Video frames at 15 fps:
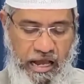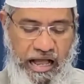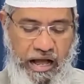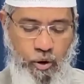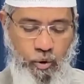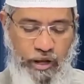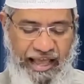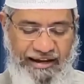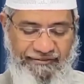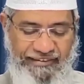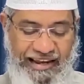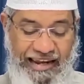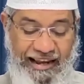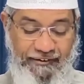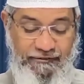How
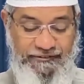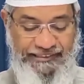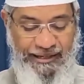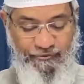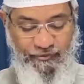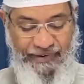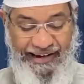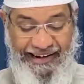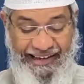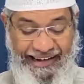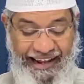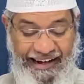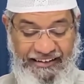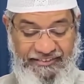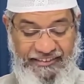can we love
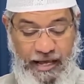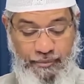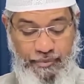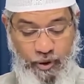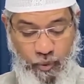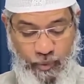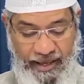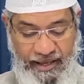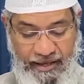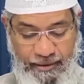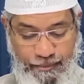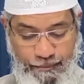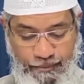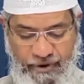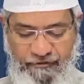someone in an Islamic
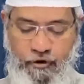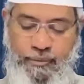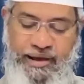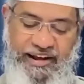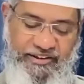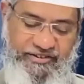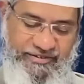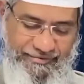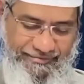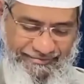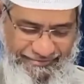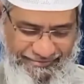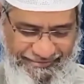way before marriage?